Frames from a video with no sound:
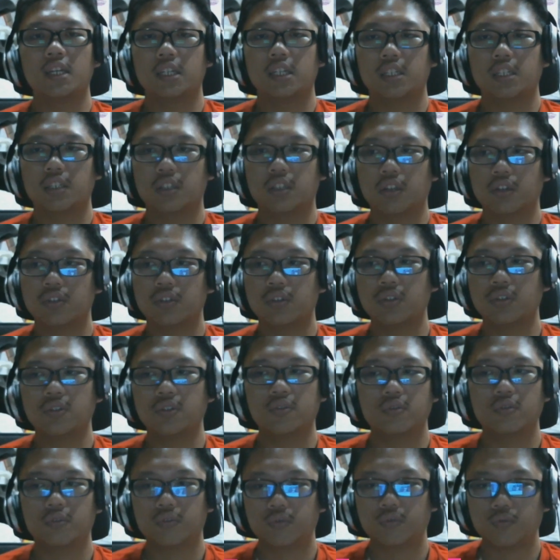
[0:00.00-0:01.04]
you know,
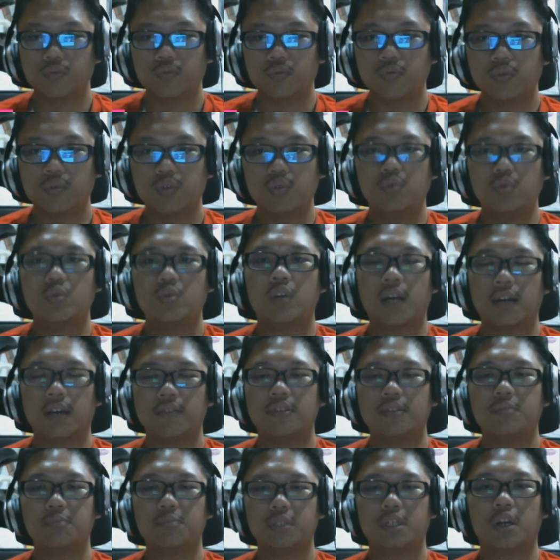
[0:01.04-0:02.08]
you do
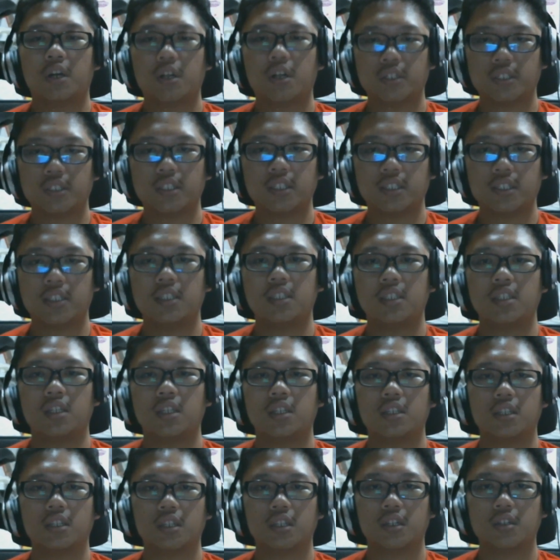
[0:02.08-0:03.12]
have to be consistent
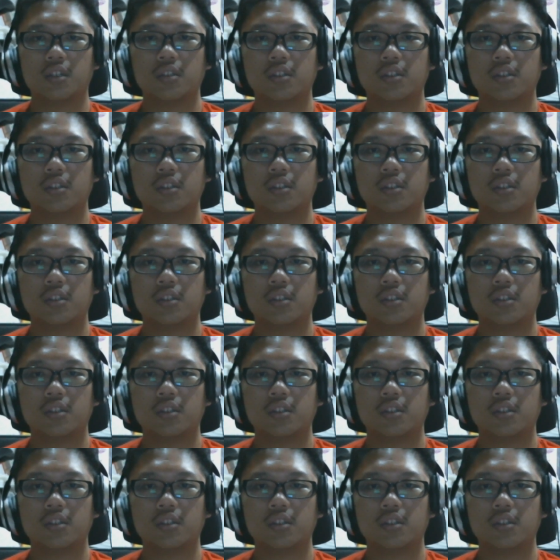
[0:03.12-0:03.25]
in